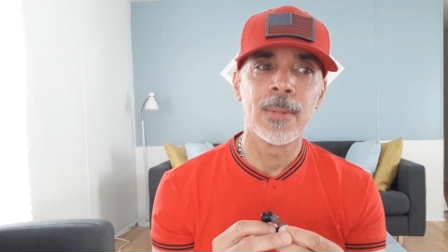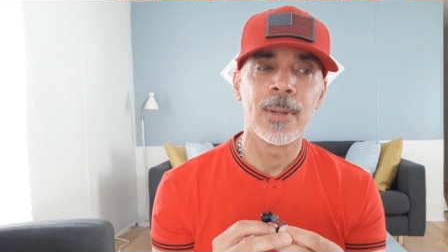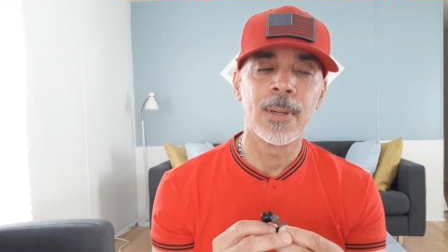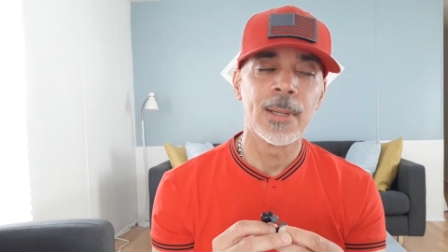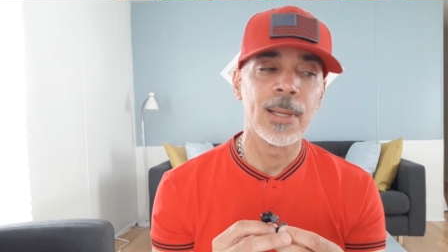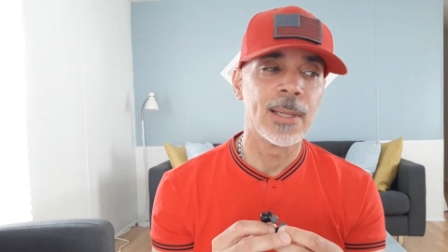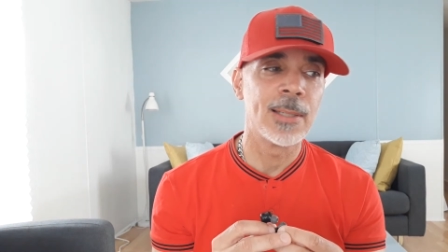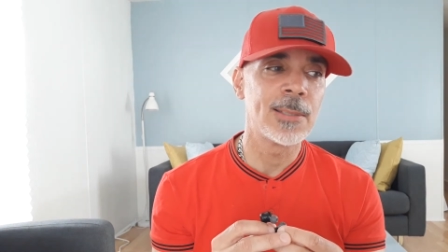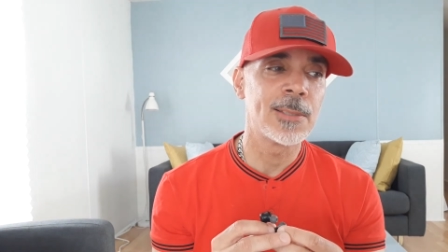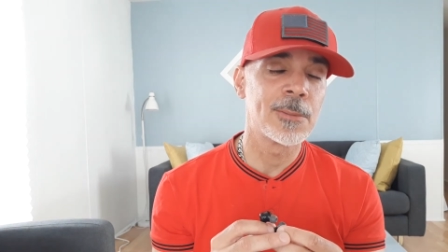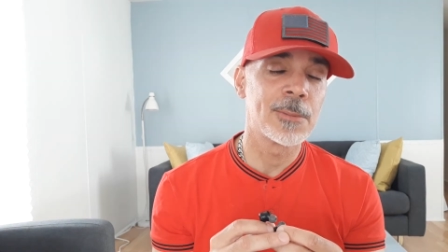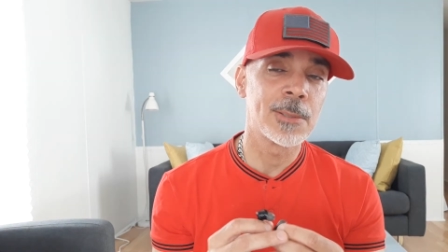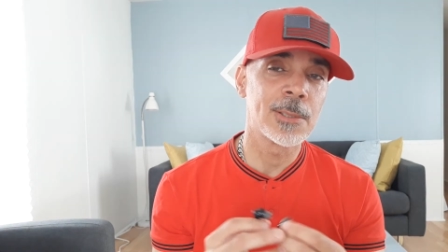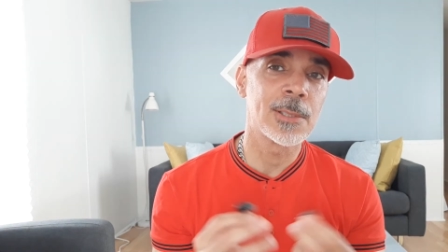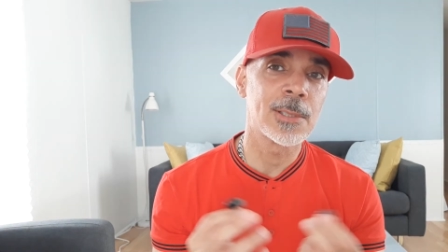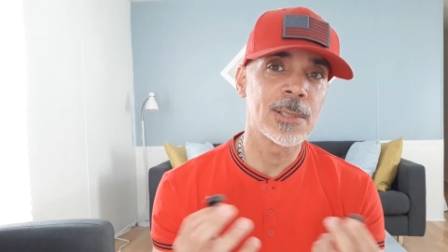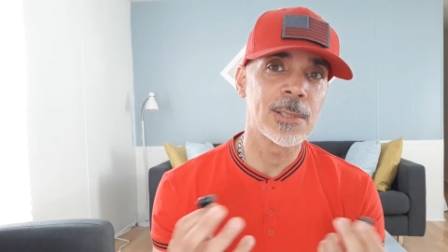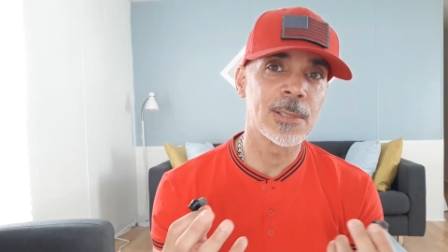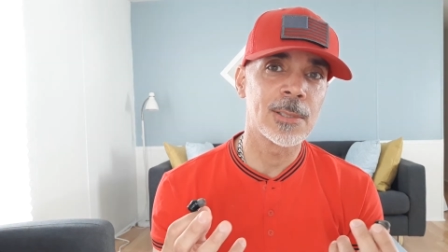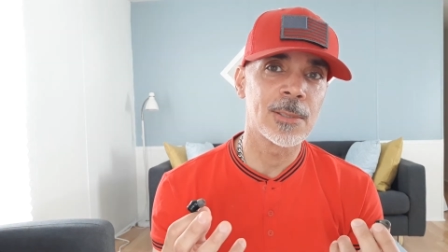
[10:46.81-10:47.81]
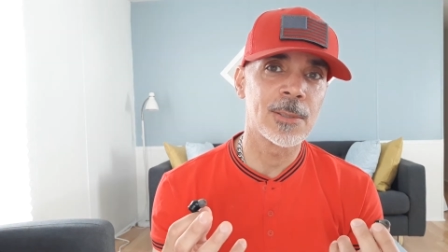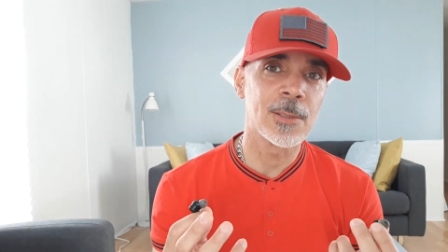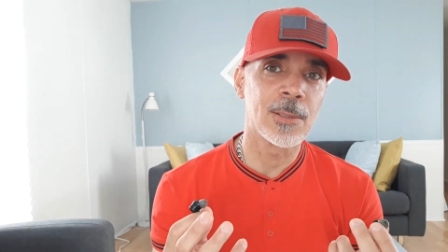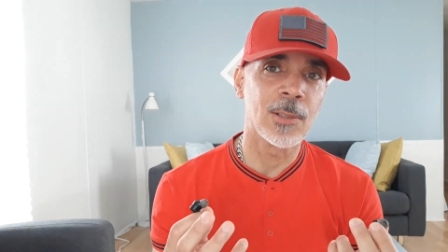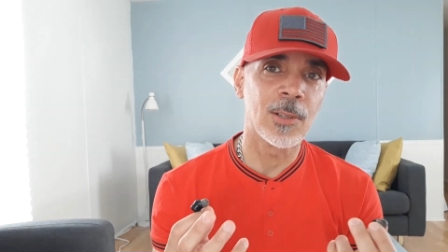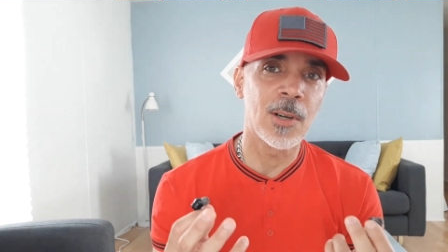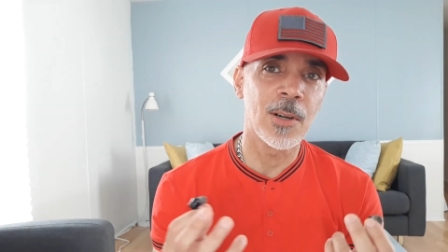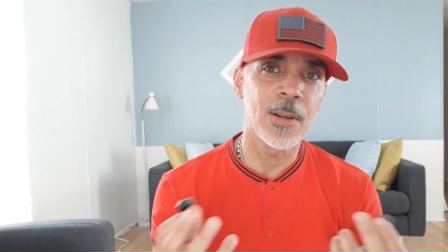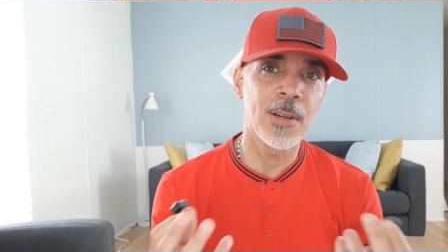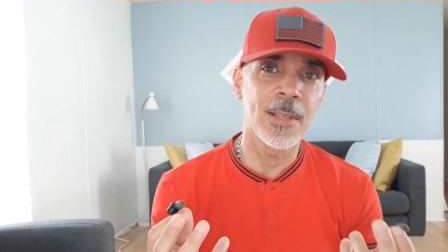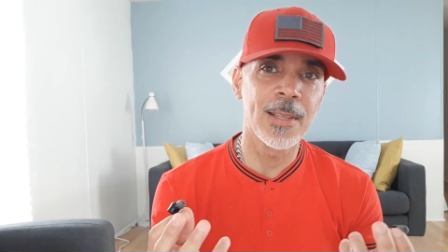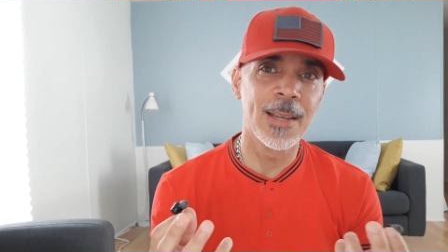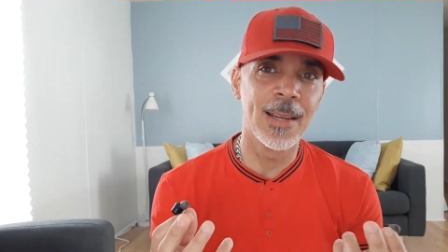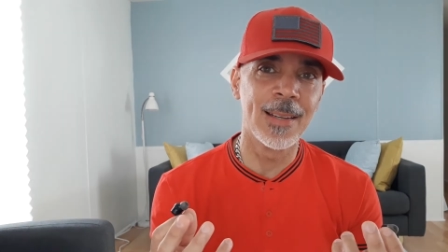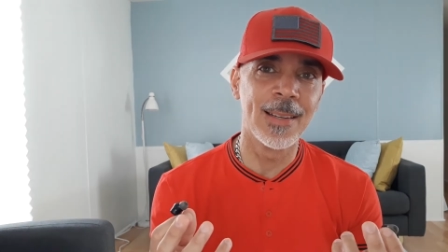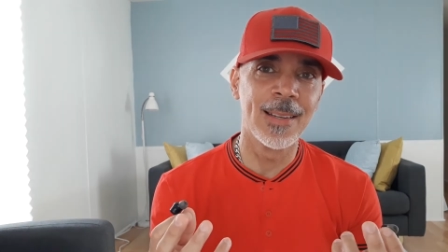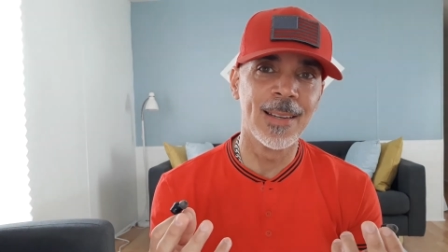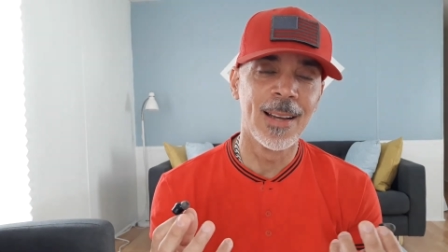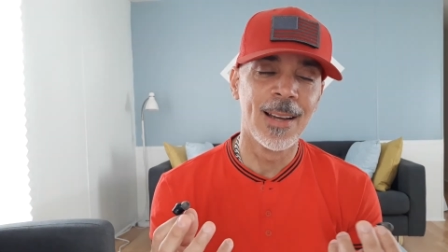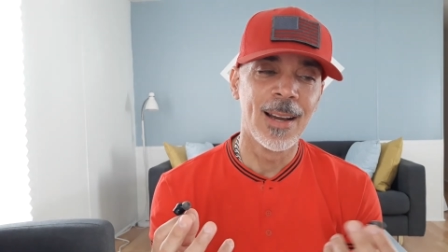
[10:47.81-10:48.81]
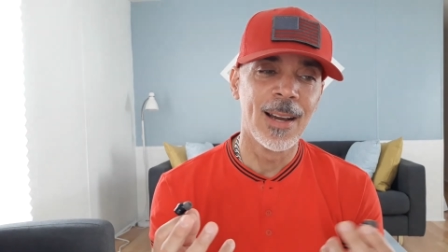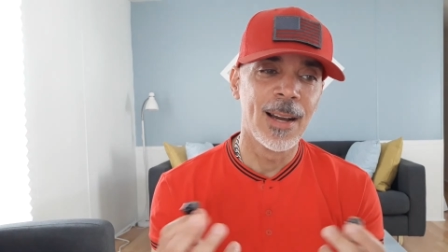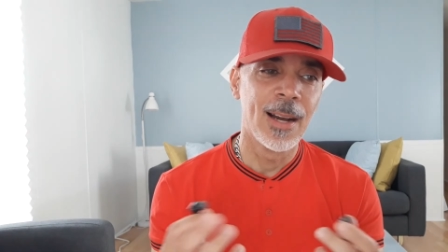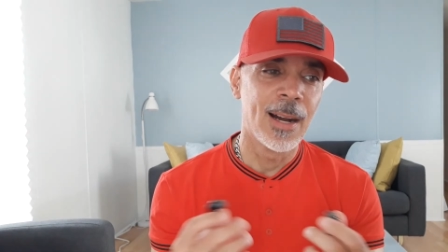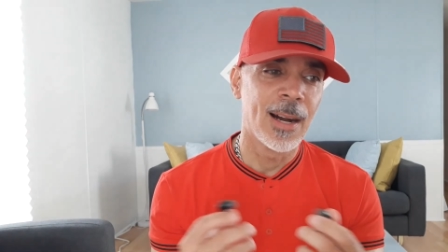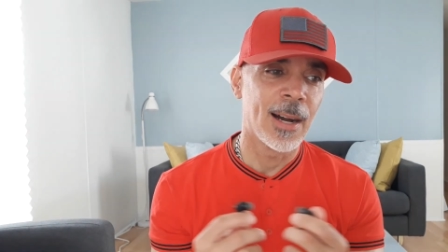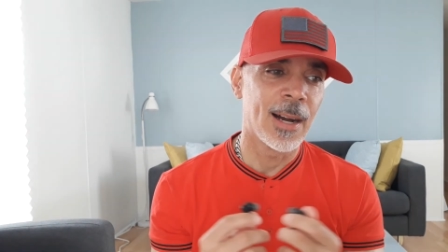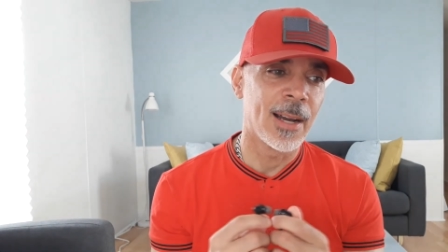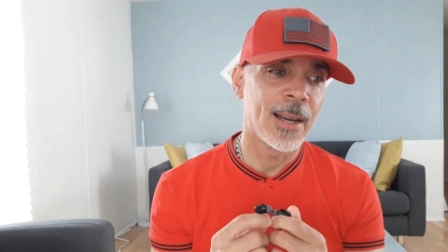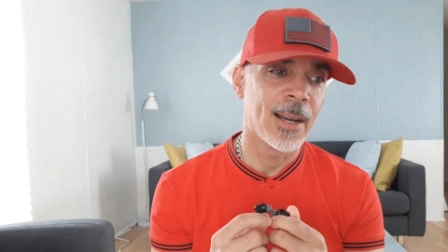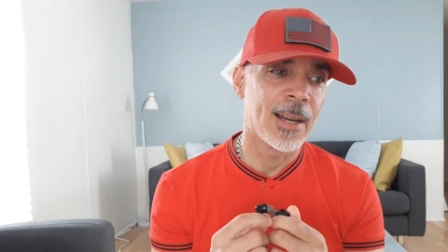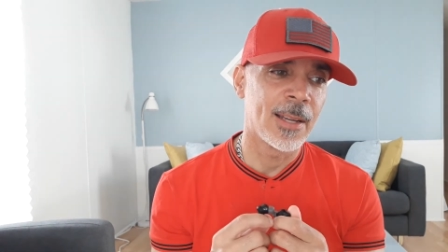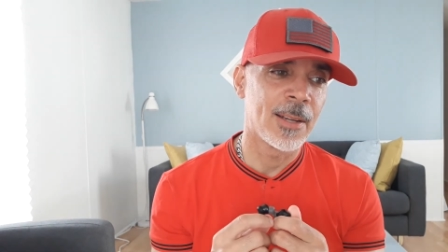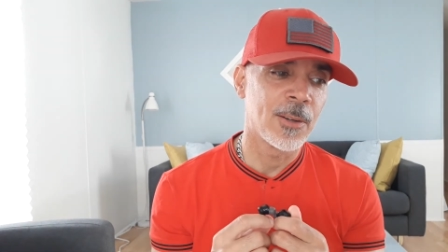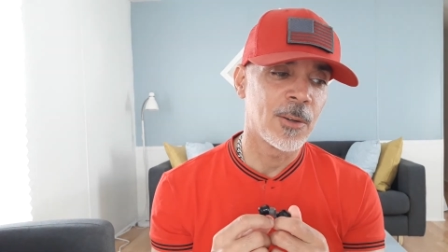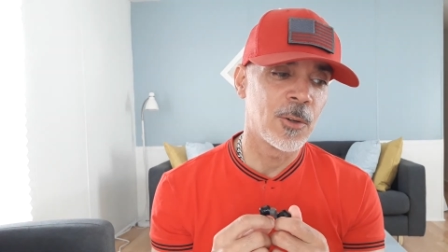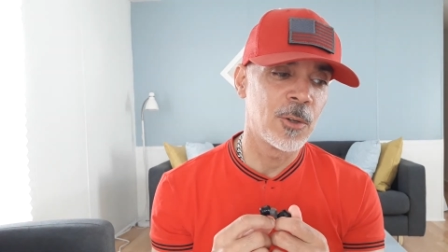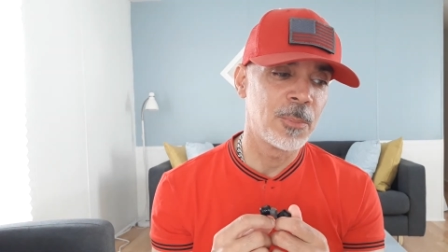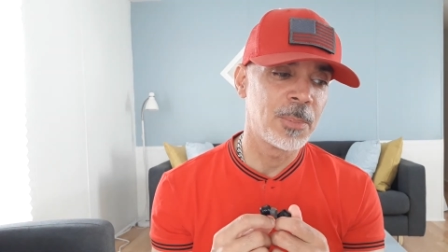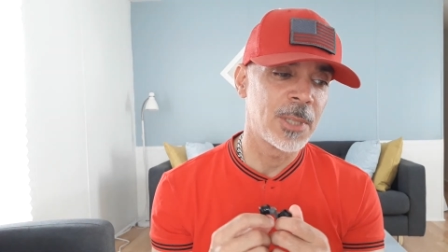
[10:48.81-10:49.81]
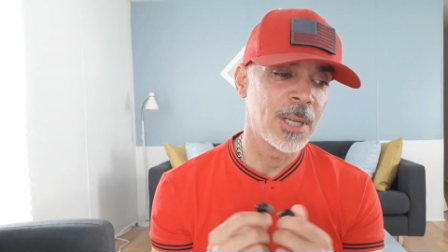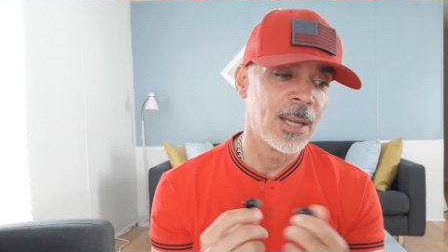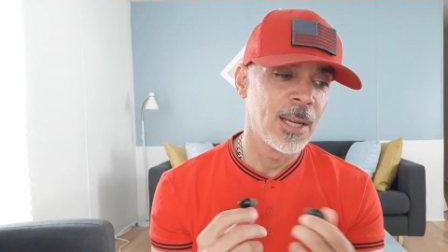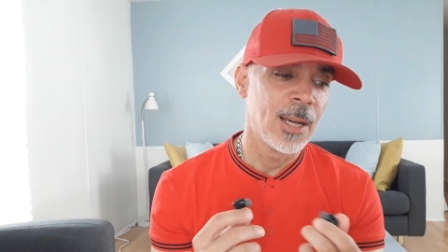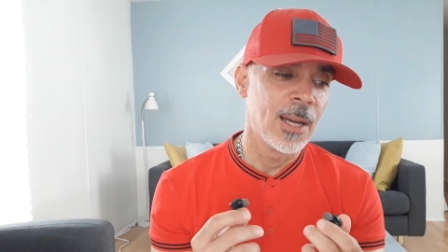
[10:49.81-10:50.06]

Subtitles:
This was longer than I had hoped.